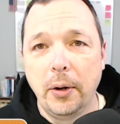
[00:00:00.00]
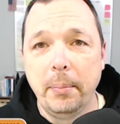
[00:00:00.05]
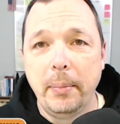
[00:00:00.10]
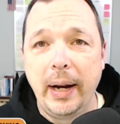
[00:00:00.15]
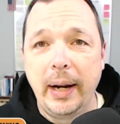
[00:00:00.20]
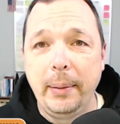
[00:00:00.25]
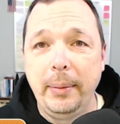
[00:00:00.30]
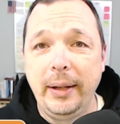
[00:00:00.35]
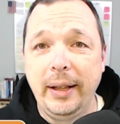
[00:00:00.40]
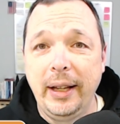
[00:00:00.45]
or
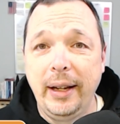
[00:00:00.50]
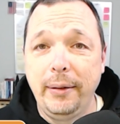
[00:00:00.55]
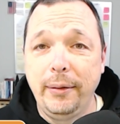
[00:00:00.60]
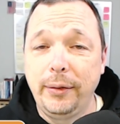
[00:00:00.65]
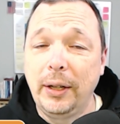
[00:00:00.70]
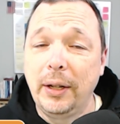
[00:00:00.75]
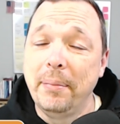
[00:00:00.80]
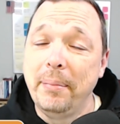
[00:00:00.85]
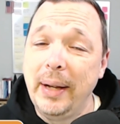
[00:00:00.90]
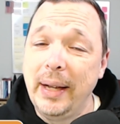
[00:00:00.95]
maybe
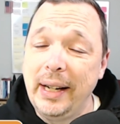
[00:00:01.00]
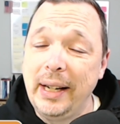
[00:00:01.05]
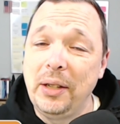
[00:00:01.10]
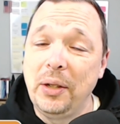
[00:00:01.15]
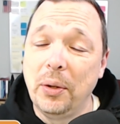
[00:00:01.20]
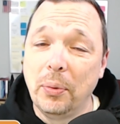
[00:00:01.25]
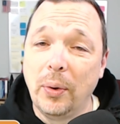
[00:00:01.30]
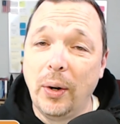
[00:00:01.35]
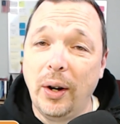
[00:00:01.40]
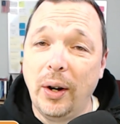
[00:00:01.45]
they've
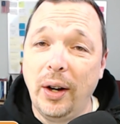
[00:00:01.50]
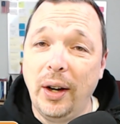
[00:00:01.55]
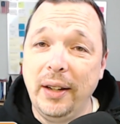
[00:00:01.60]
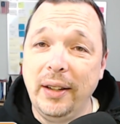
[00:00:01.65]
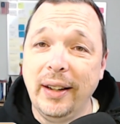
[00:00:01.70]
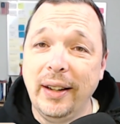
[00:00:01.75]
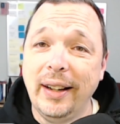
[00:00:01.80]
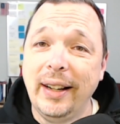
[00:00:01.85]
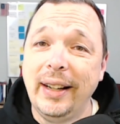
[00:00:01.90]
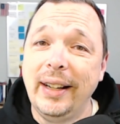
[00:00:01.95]
committed to
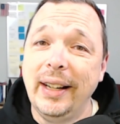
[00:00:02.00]
one